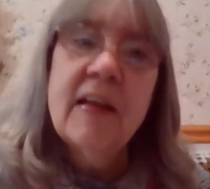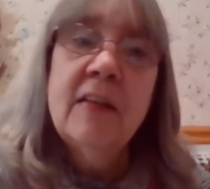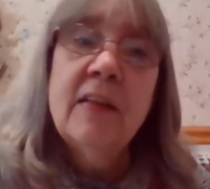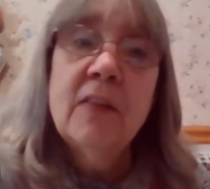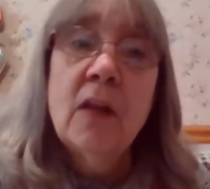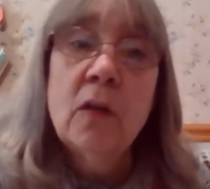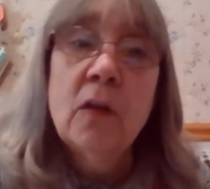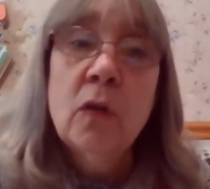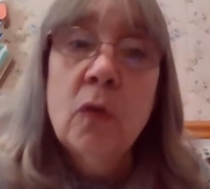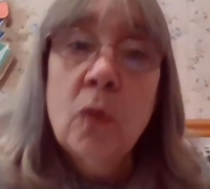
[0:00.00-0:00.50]
and
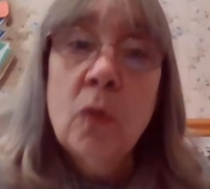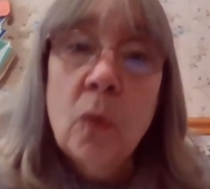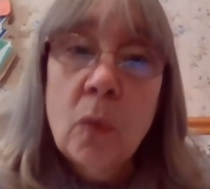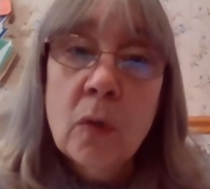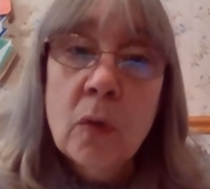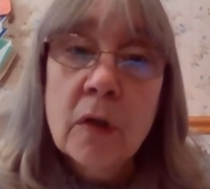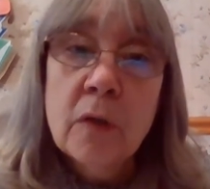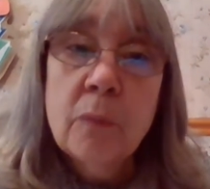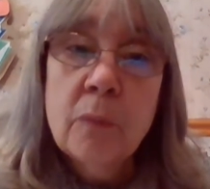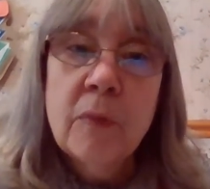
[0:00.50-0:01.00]
the
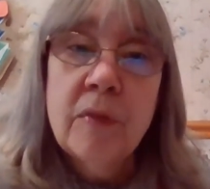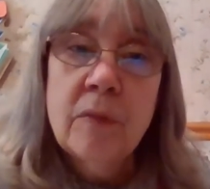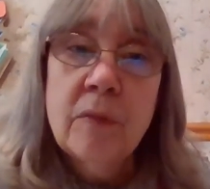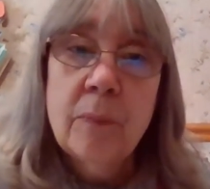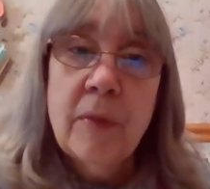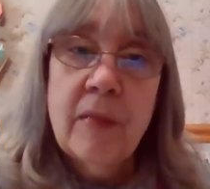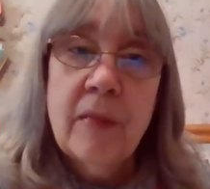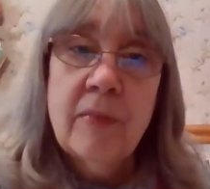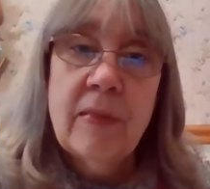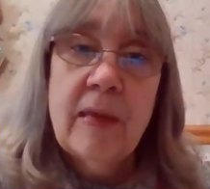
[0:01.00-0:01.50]
Lord was
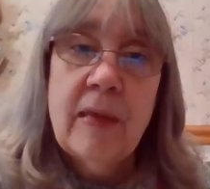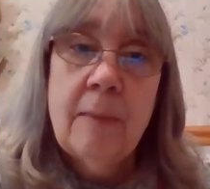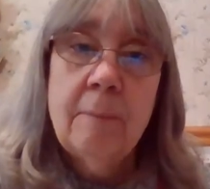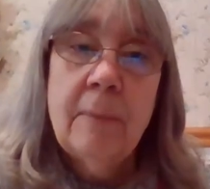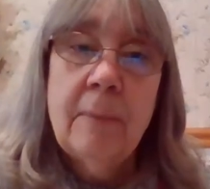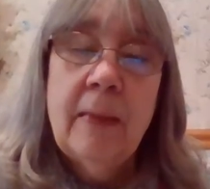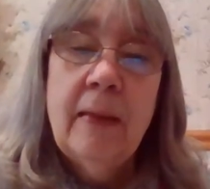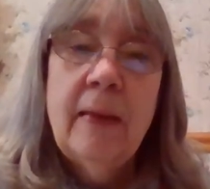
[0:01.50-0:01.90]
with him.